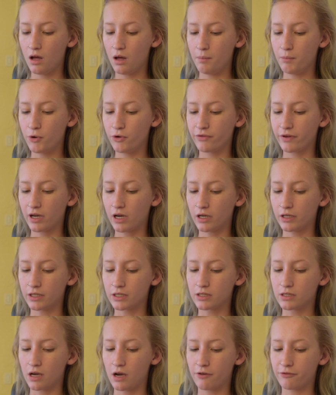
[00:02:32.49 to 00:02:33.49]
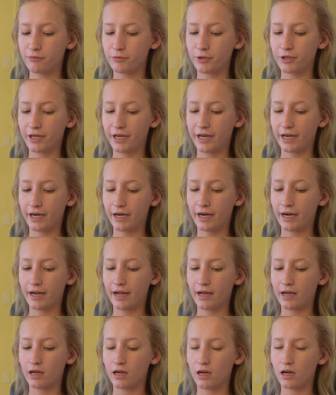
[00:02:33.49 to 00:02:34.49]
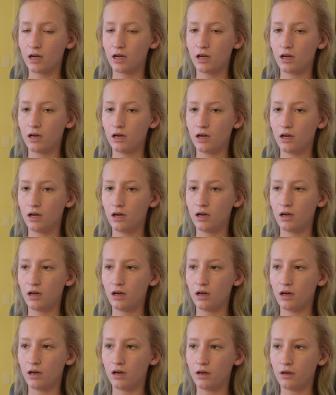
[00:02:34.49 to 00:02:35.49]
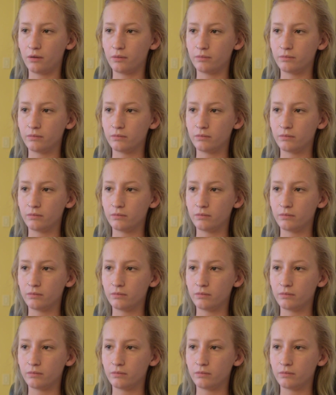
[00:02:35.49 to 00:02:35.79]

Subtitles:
Moving on to sophomore year, I